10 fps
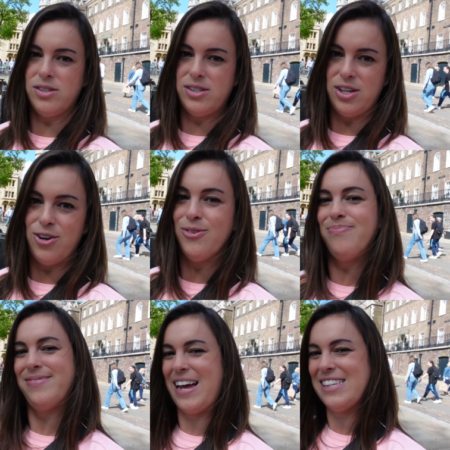so
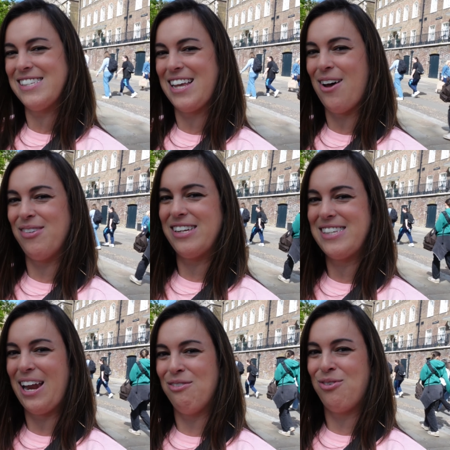I'm
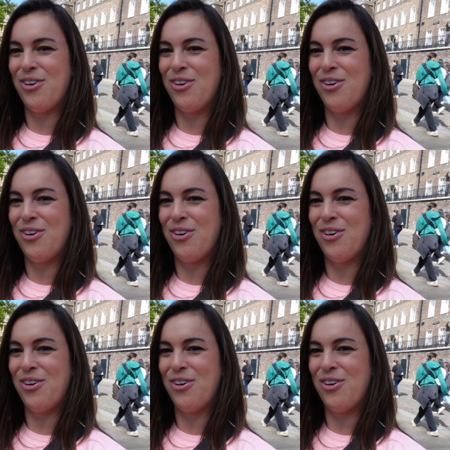excited for.